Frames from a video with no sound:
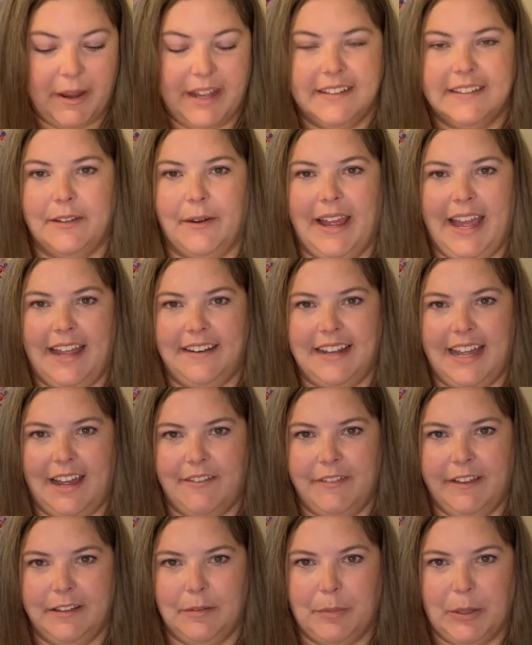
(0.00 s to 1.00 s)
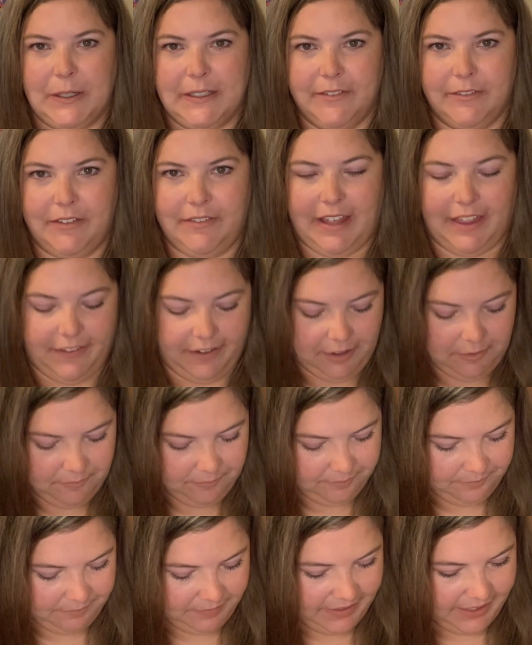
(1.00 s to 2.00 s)
so I had to have those birds of a feather.
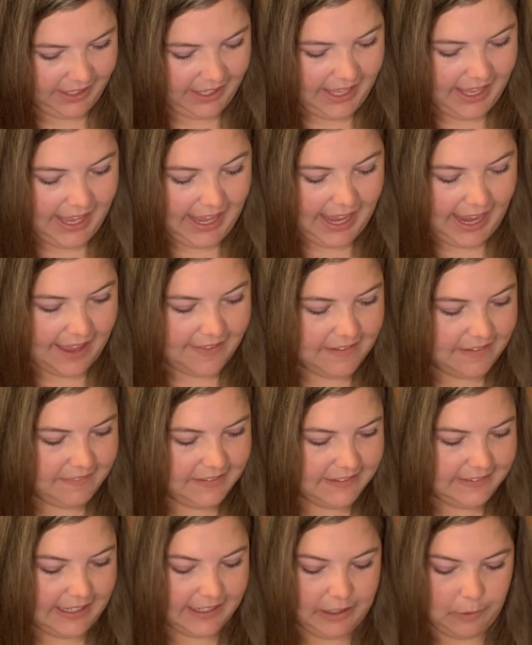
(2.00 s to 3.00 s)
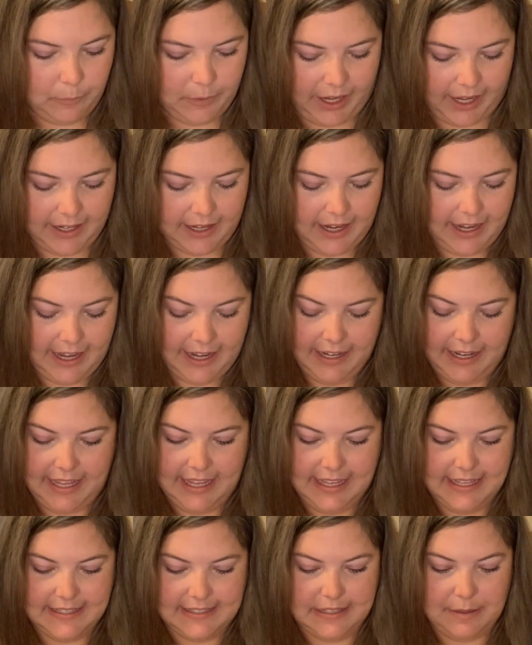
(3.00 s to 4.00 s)
And then the second one I got
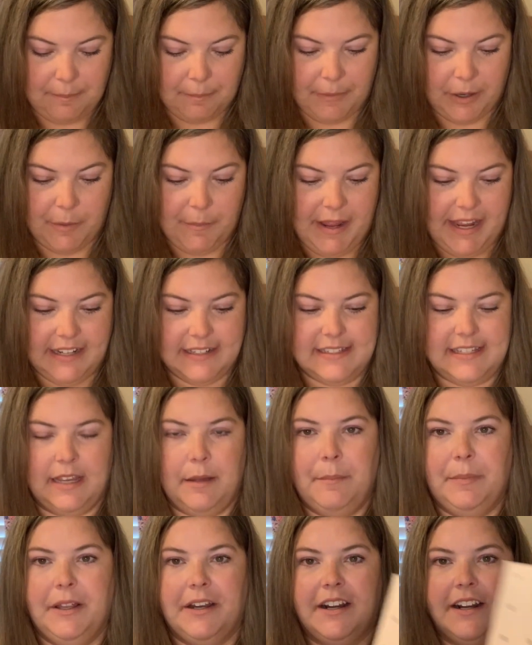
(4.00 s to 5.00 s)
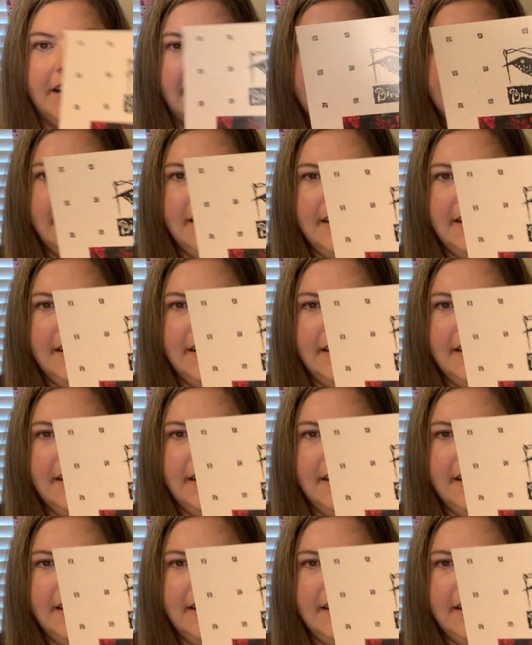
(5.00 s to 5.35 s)
is the mermaid sampler.